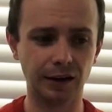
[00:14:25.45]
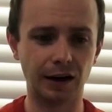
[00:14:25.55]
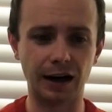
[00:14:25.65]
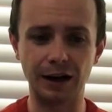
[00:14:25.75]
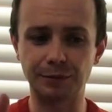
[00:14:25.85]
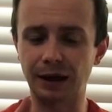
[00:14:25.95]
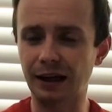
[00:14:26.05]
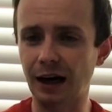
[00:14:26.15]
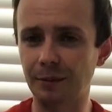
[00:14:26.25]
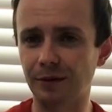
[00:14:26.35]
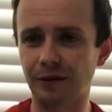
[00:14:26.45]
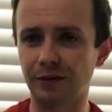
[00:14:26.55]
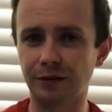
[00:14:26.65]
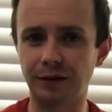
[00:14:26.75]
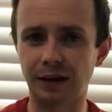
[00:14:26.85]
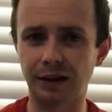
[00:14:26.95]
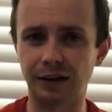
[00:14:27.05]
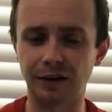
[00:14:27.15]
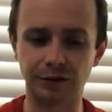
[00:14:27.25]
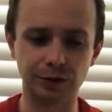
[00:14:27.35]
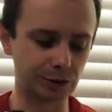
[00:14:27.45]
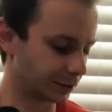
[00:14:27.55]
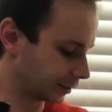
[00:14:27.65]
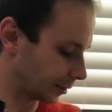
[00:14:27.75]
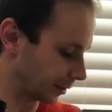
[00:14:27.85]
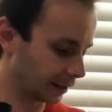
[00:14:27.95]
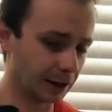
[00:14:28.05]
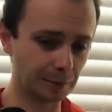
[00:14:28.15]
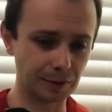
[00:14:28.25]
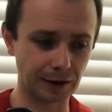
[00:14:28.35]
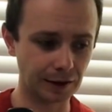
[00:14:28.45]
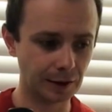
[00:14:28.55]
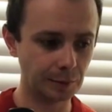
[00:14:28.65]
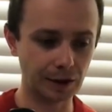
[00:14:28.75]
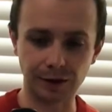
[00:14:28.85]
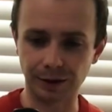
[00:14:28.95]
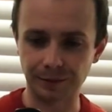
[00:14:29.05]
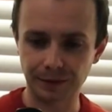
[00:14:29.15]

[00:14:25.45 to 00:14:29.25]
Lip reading: I'll have my cameras and stuff on there as usual to get my gameplay. But anyway,